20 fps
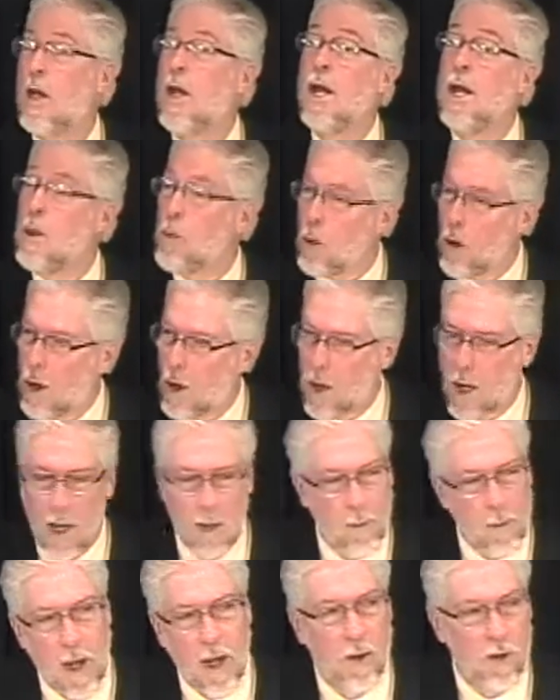anywhere
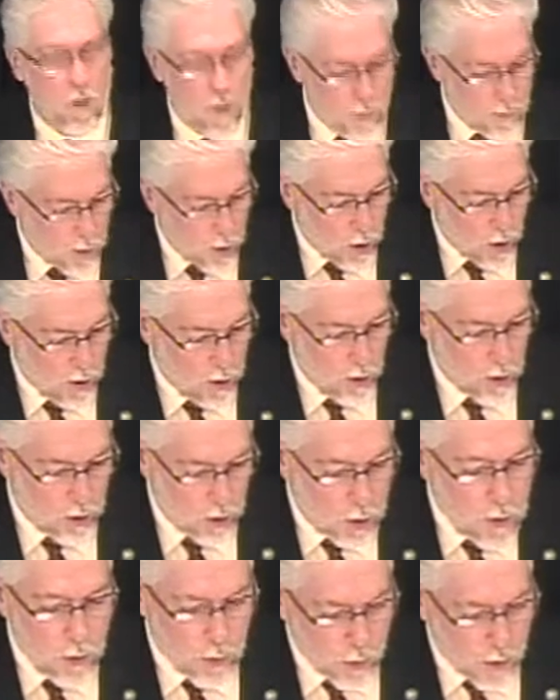in Matthew, Mark, or
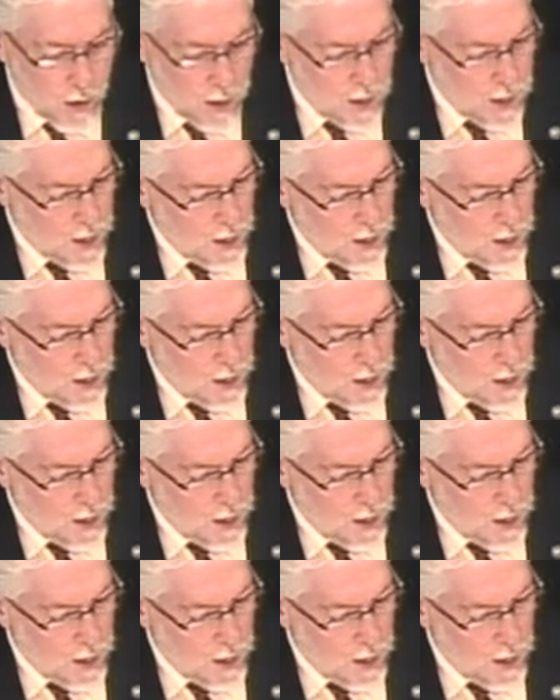Luke.